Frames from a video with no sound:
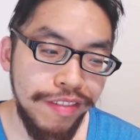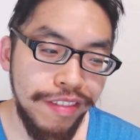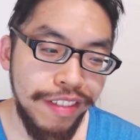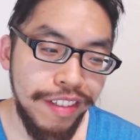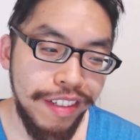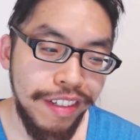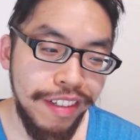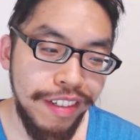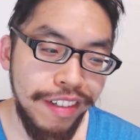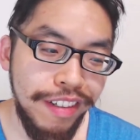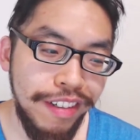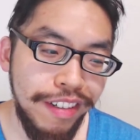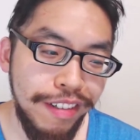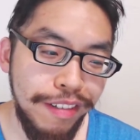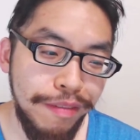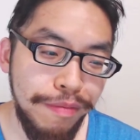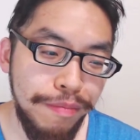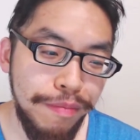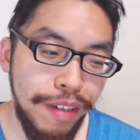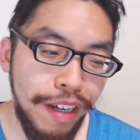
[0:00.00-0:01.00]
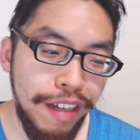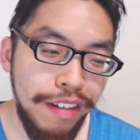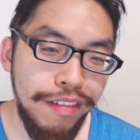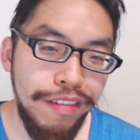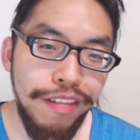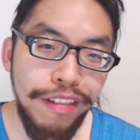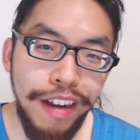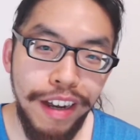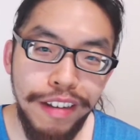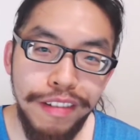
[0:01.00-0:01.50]
I don't
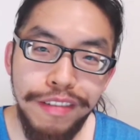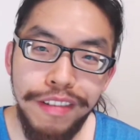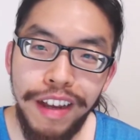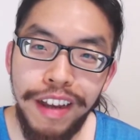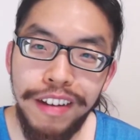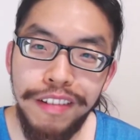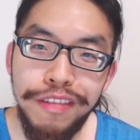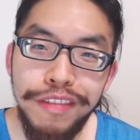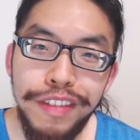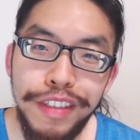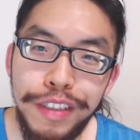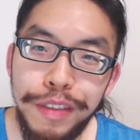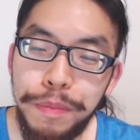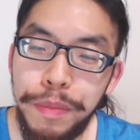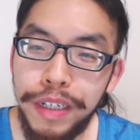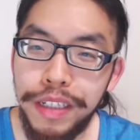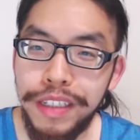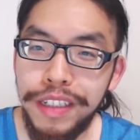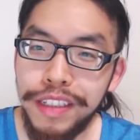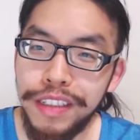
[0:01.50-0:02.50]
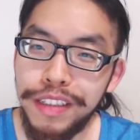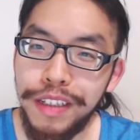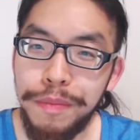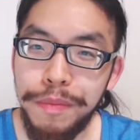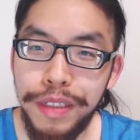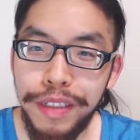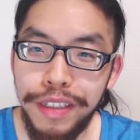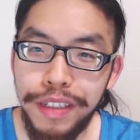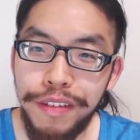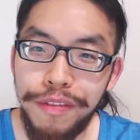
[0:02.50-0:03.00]
know. I was expecting
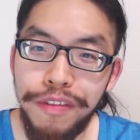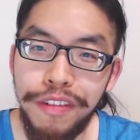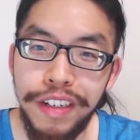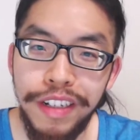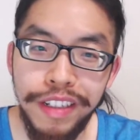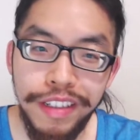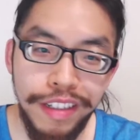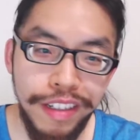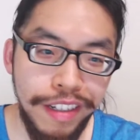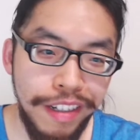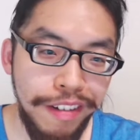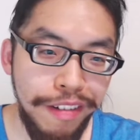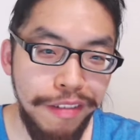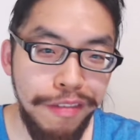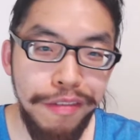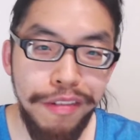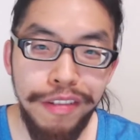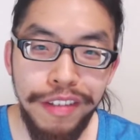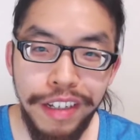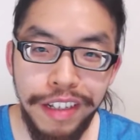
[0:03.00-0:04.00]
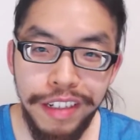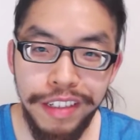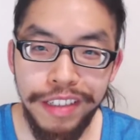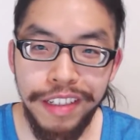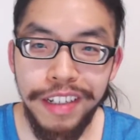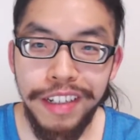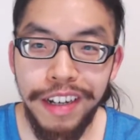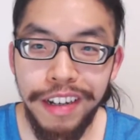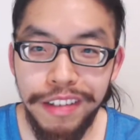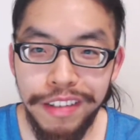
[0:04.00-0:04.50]
something different. Like I
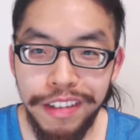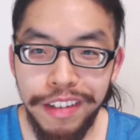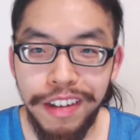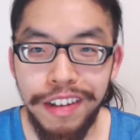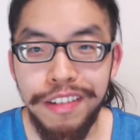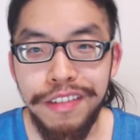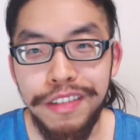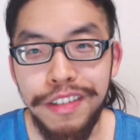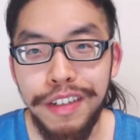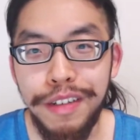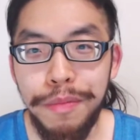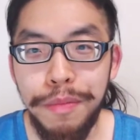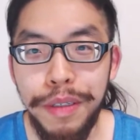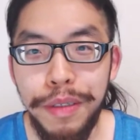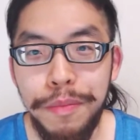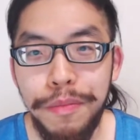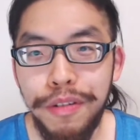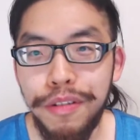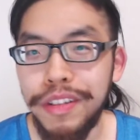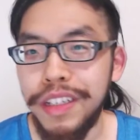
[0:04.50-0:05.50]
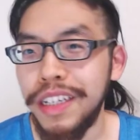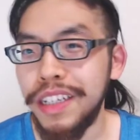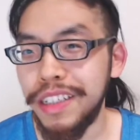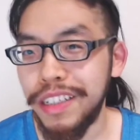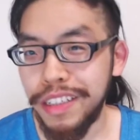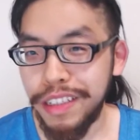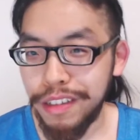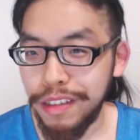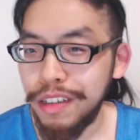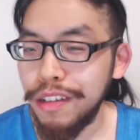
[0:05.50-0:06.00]
said, I thought it was gonna be more like
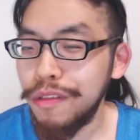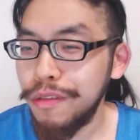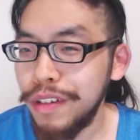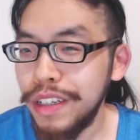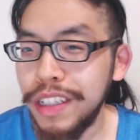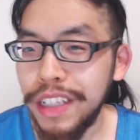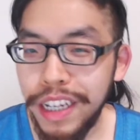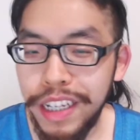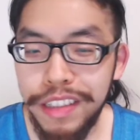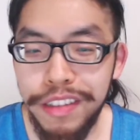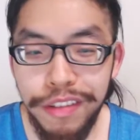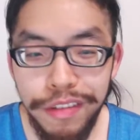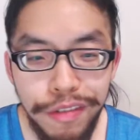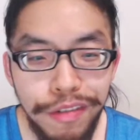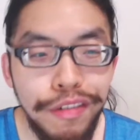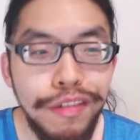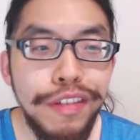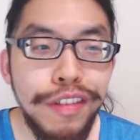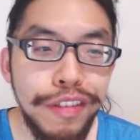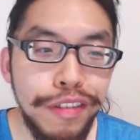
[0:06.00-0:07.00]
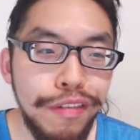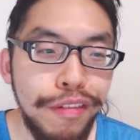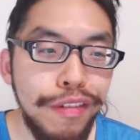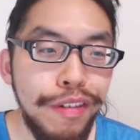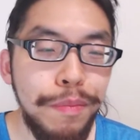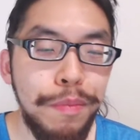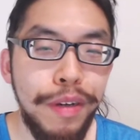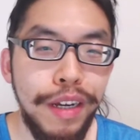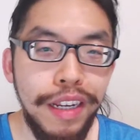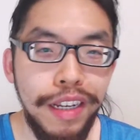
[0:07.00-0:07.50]
the Green Lantern origin story,
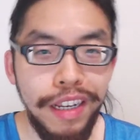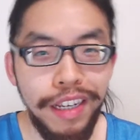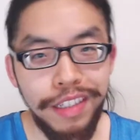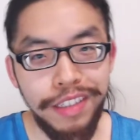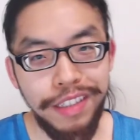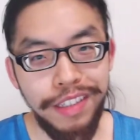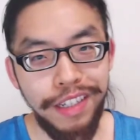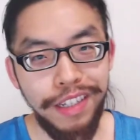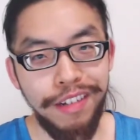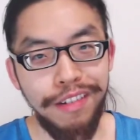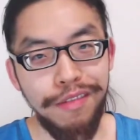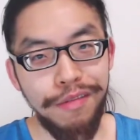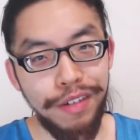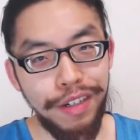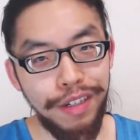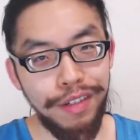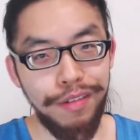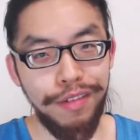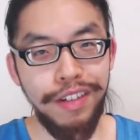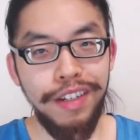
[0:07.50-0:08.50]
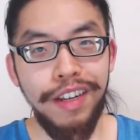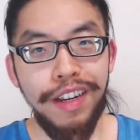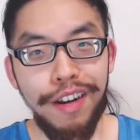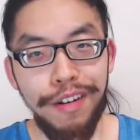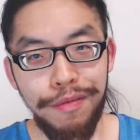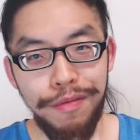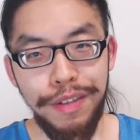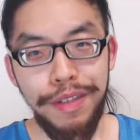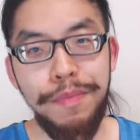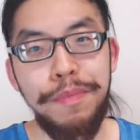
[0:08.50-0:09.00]
but I guess they don't want to
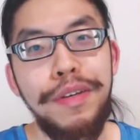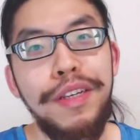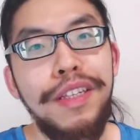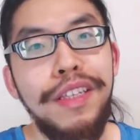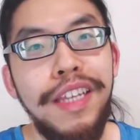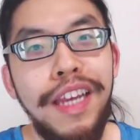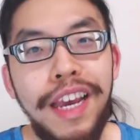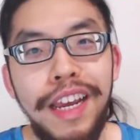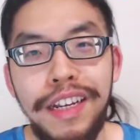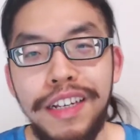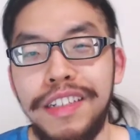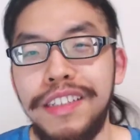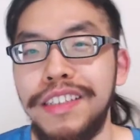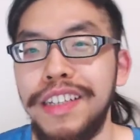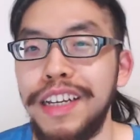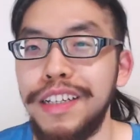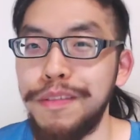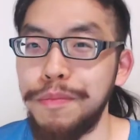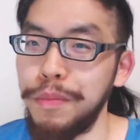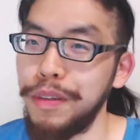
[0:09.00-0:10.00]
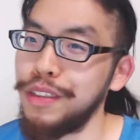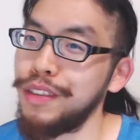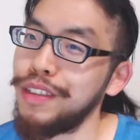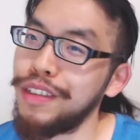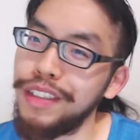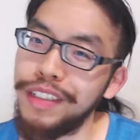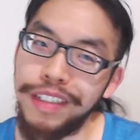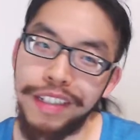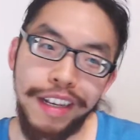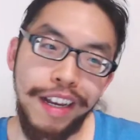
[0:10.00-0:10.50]
repeat that because that's
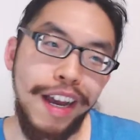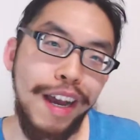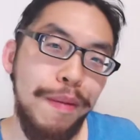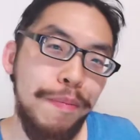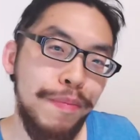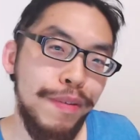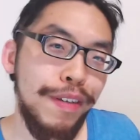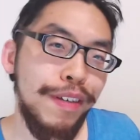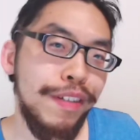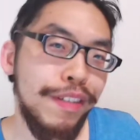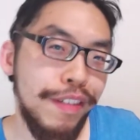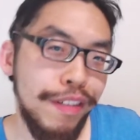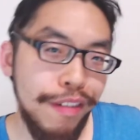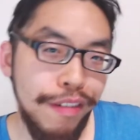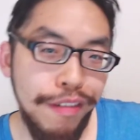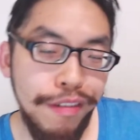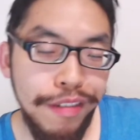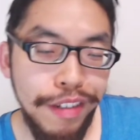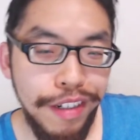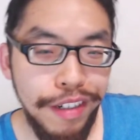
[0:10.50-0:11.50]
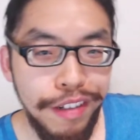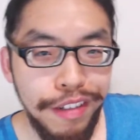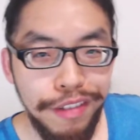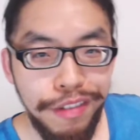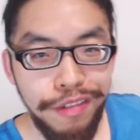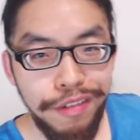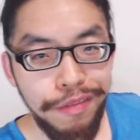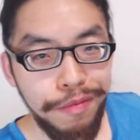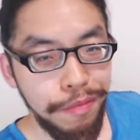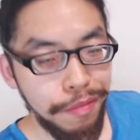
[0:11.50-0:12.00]
basically copying, And
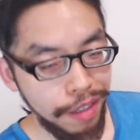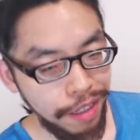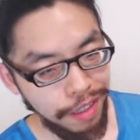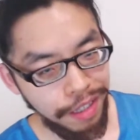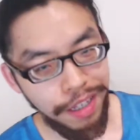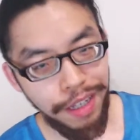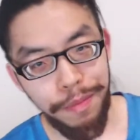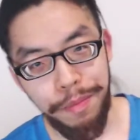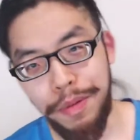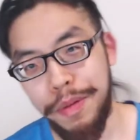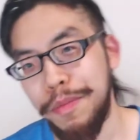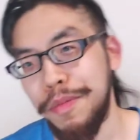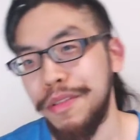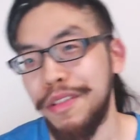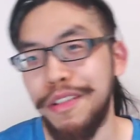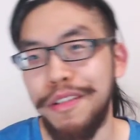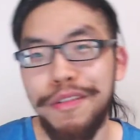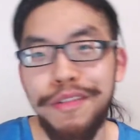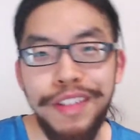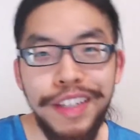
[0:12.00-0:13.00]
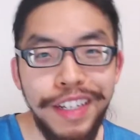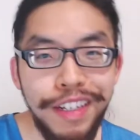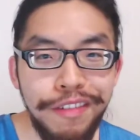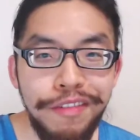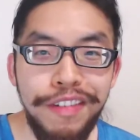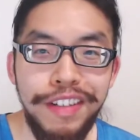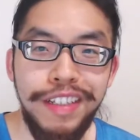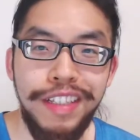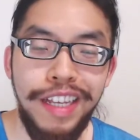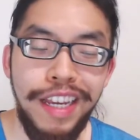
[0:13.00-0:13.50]
also, a lot of people don't like
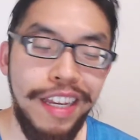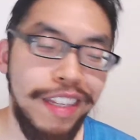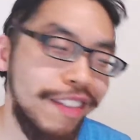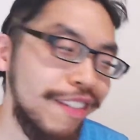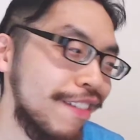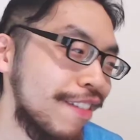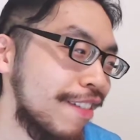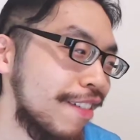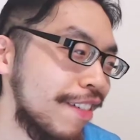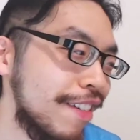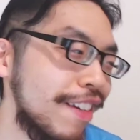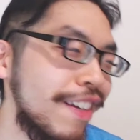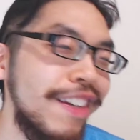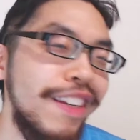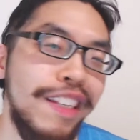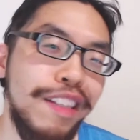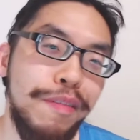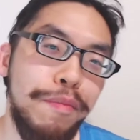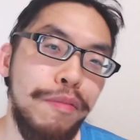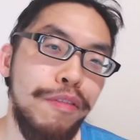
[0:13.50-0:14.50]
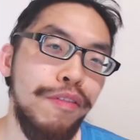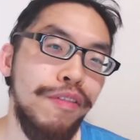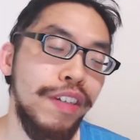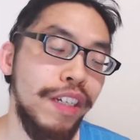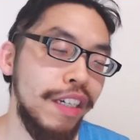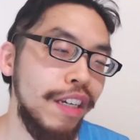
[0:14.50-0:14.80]
Green Lantern, the movie.